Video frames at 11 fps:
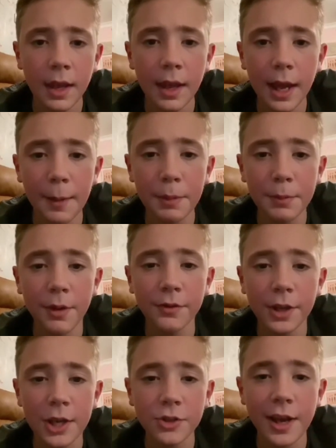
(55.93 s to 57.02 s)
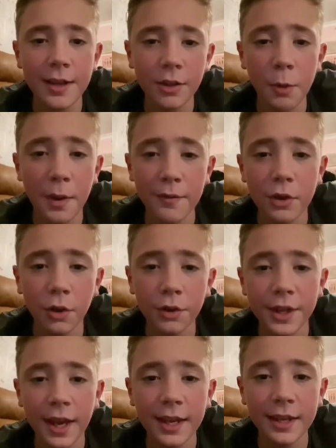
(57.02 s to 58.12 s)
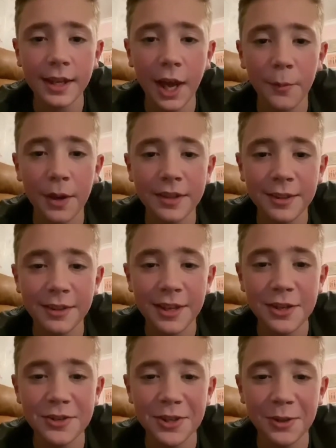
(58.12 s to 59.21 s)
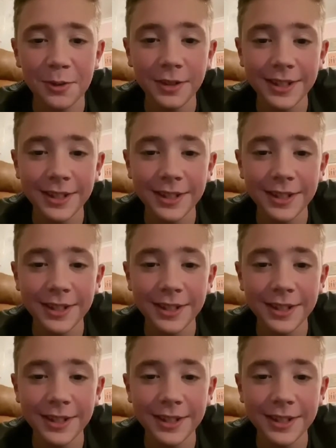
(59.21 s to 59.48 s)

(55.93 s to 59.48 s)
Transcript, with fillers: Happy birthday, Trace. Hope you have a good day. Can't wait to see you soon.